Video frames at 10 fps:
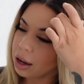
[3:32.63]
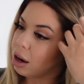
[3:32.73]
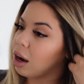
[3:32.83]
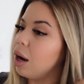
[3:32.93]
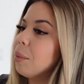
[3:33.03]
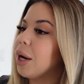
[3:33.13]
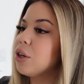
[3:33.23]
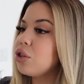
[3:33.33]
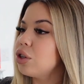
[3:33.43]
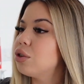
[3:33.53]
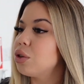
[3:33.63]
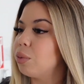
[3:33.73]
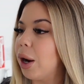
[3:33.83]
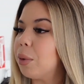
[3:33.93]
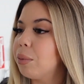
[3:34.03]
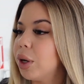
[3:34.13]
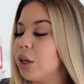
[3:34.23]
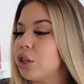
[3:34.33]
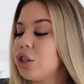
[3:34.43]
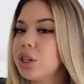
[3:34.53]
I used to use a round
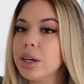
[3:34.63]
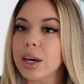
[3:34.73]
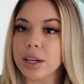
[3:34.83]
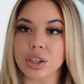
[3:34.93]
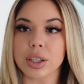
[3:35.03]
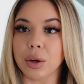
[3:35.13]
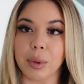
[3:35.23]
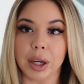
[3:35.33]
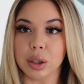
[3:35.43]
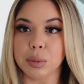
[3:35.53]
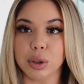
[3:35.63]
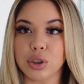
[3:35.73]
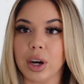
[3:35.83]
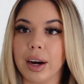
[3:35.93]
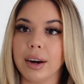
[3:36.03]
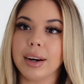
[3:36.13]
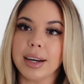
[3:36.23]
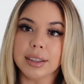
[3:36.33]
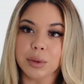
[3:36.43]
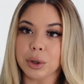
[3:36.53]
brush and just like a regular blow dryer
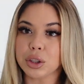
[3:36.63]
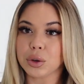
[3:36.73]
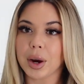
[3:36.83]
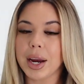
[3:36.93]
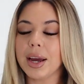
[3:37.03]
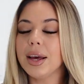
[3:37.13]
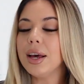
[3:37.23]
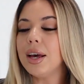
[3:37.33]
and it worked great.